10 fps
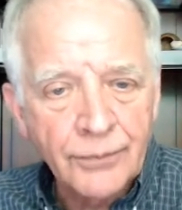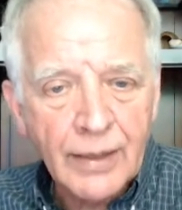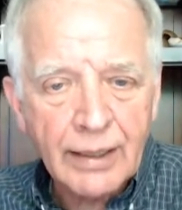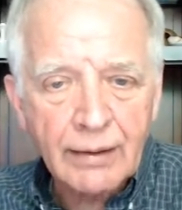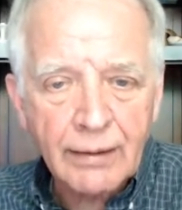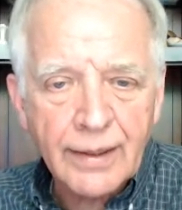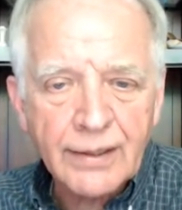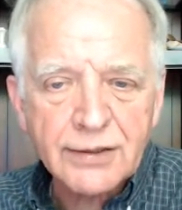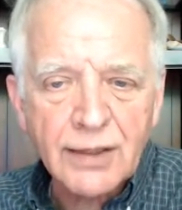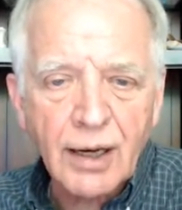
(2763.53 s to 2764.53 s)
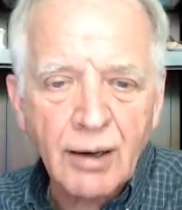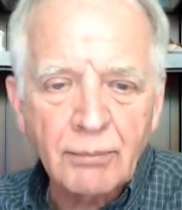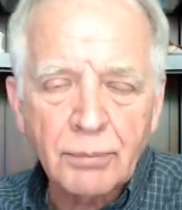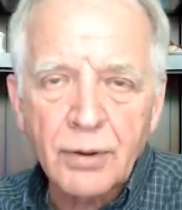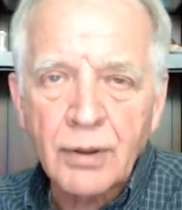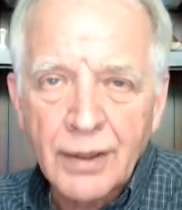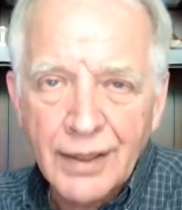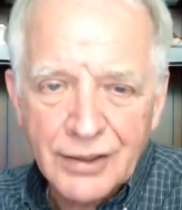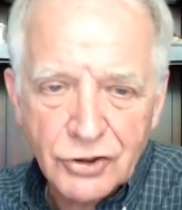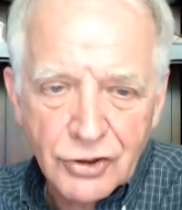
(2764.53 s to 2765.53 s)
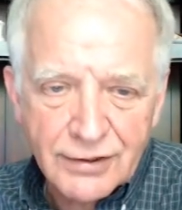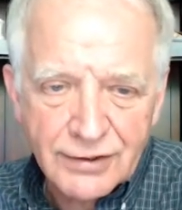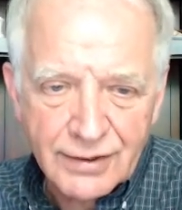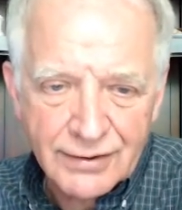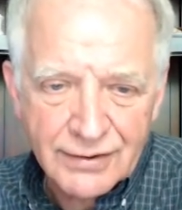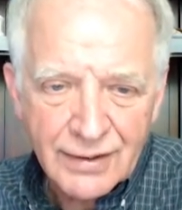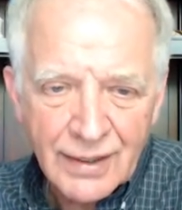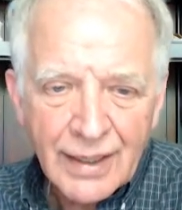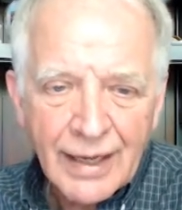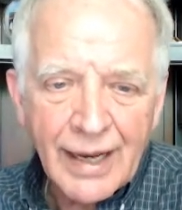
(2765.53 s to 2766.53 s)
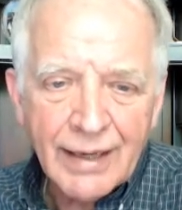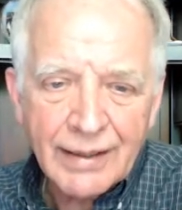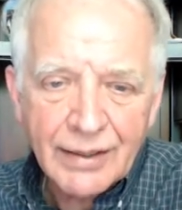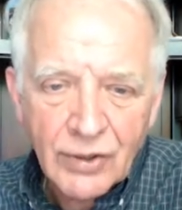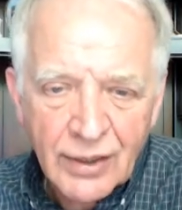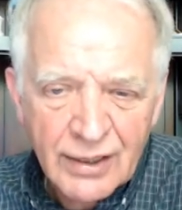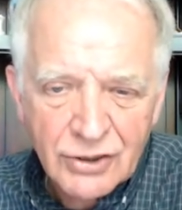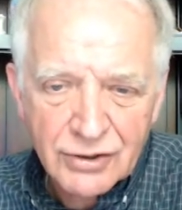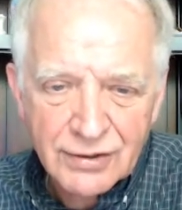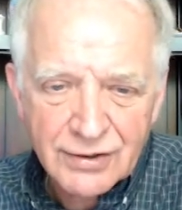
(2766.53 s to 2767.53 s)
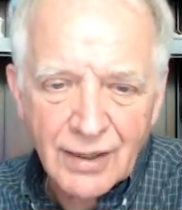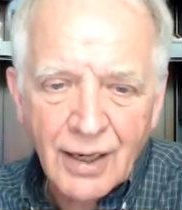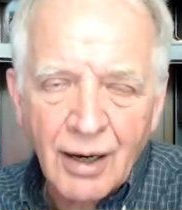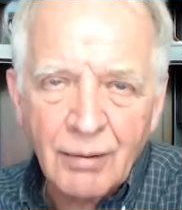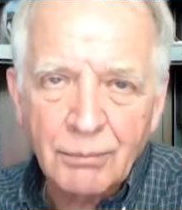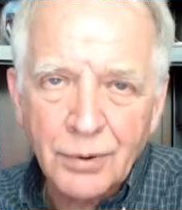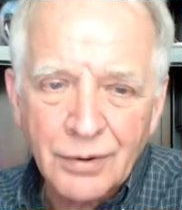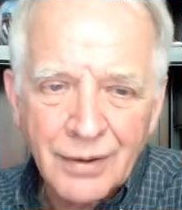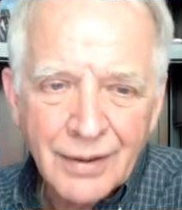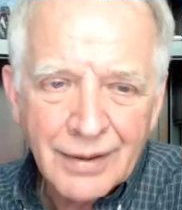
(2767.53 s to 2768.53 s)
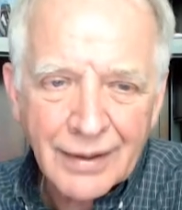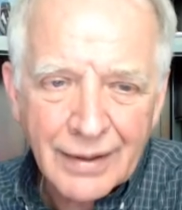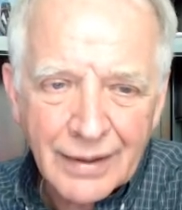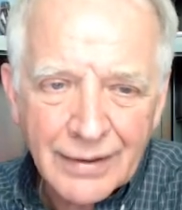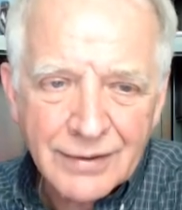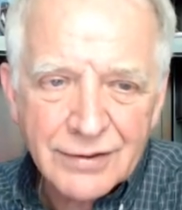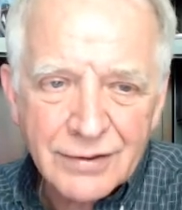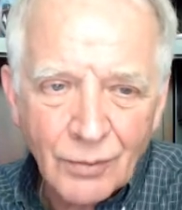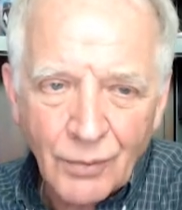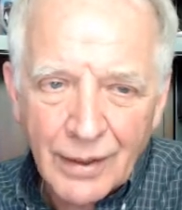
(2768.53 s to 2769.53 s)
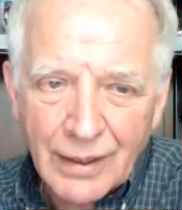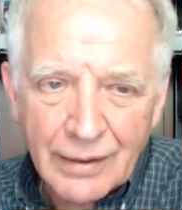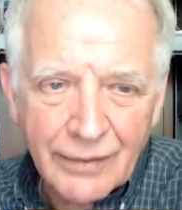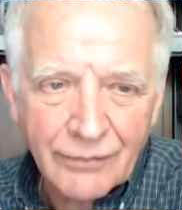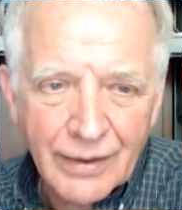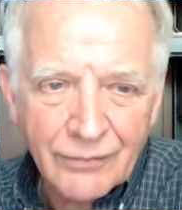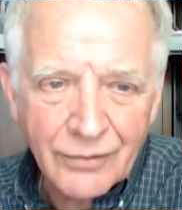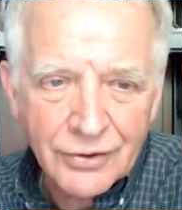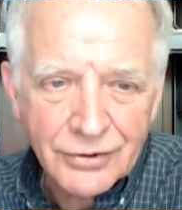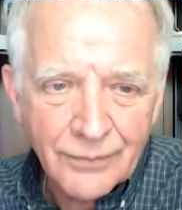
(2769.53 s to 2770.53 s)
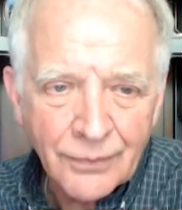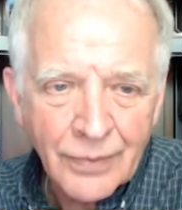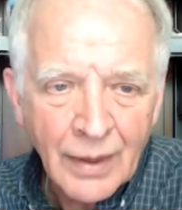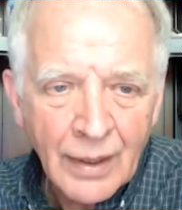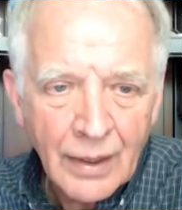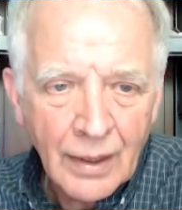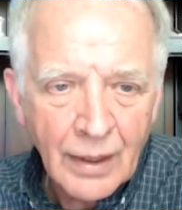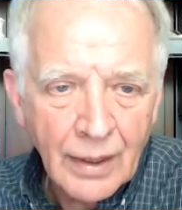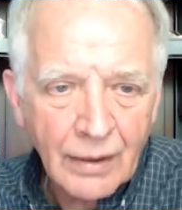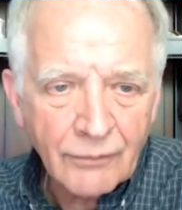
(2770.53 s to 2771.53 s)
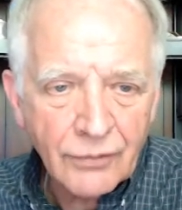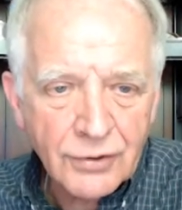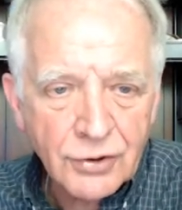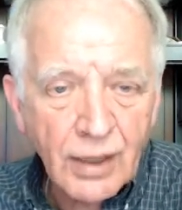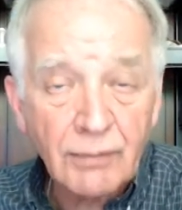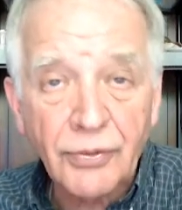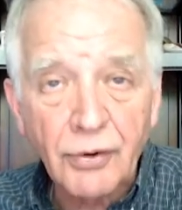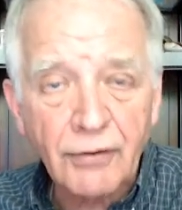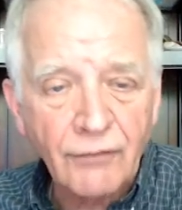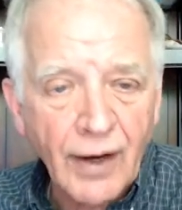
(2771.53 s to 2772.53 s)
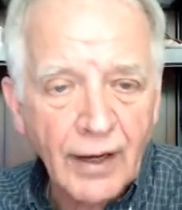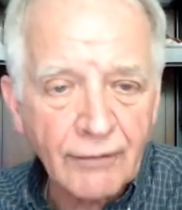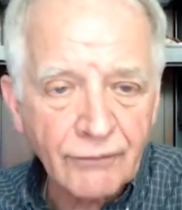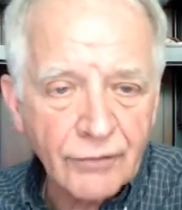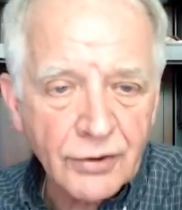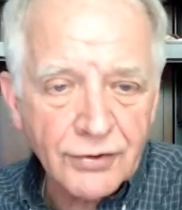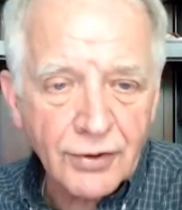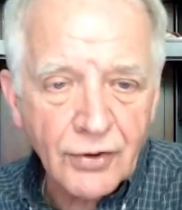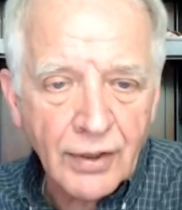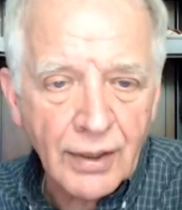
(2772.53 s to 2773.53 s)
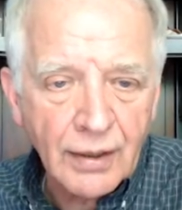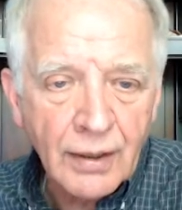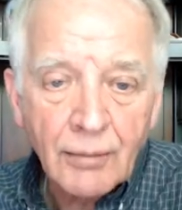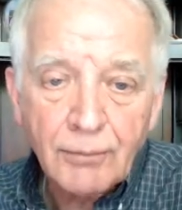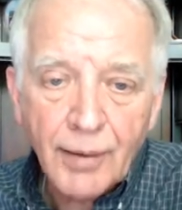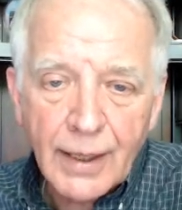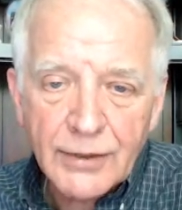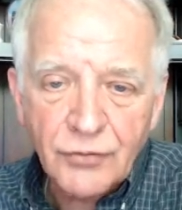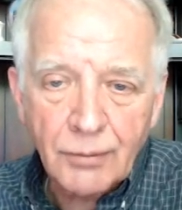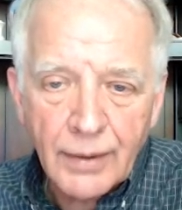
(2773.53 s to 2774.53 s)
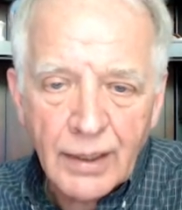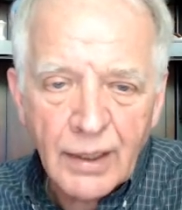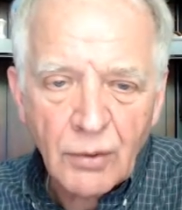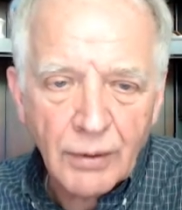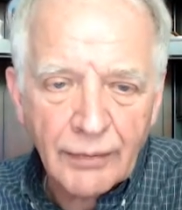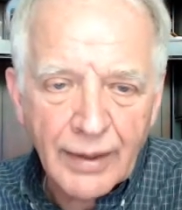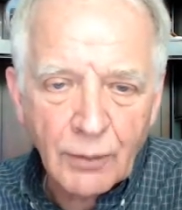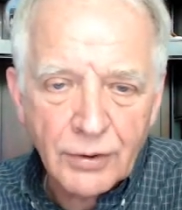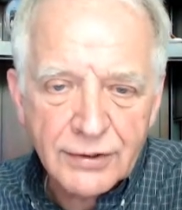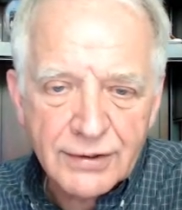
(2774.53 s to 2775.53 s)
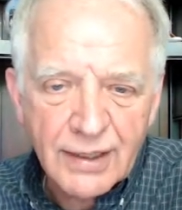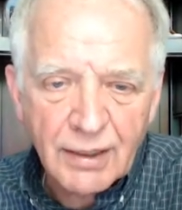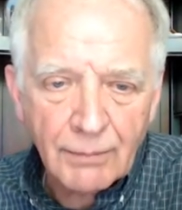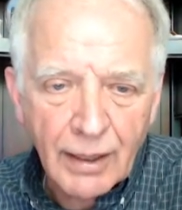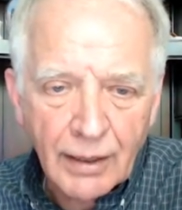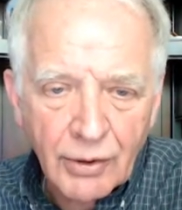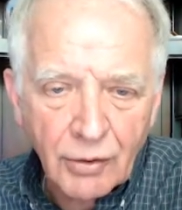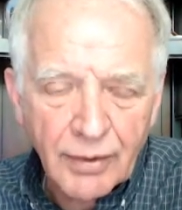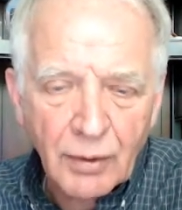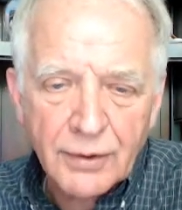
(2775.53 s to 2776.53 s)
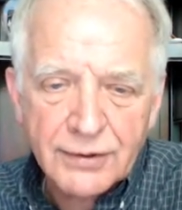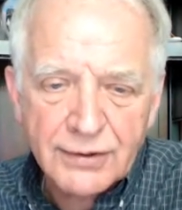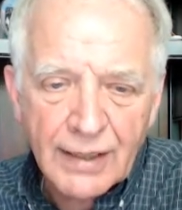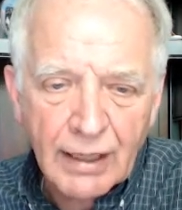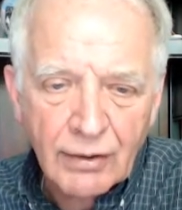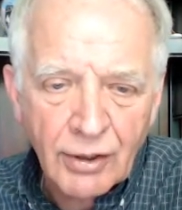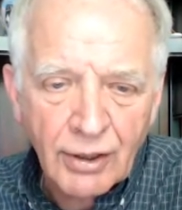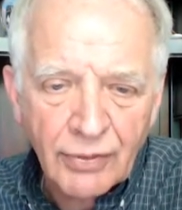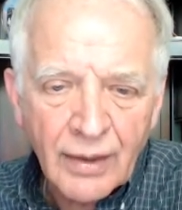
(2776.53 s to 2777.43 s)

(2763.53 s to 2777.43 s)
He leads the humble in justice, and He teaches the humble his way. I love that verse. Uh, Psalm 35, verse 13 but as for me, when they were sick, my clothing was sackcloth.